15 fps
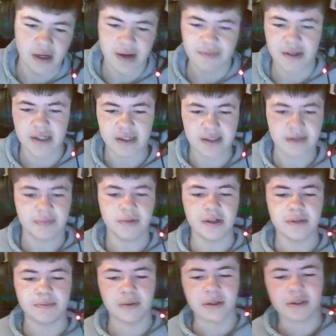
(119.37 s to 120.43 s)
I mean, it's a pretty
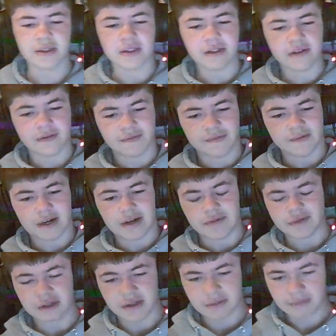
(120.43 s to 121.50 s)
positive
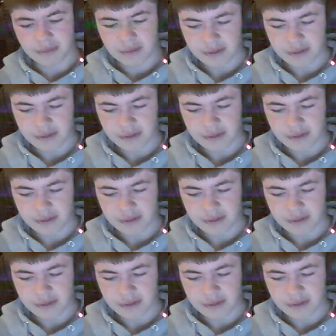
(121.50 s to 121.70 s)
roundup.